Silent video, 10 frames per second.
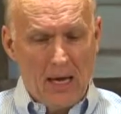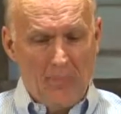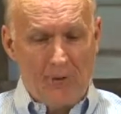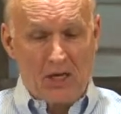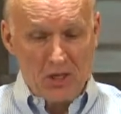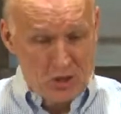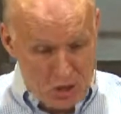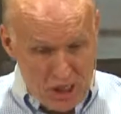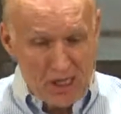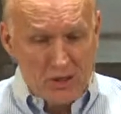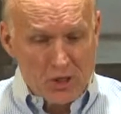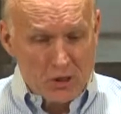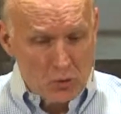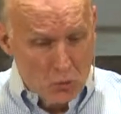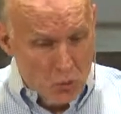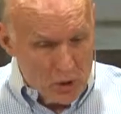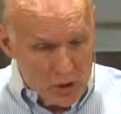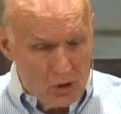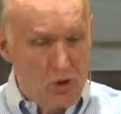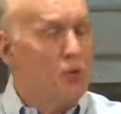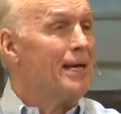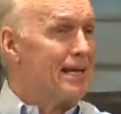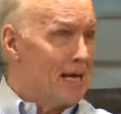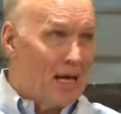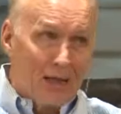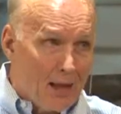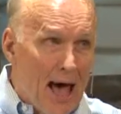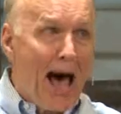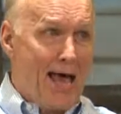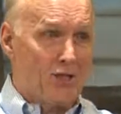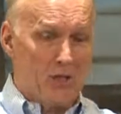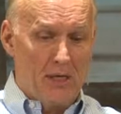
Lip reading: because Jesus was doing a lot.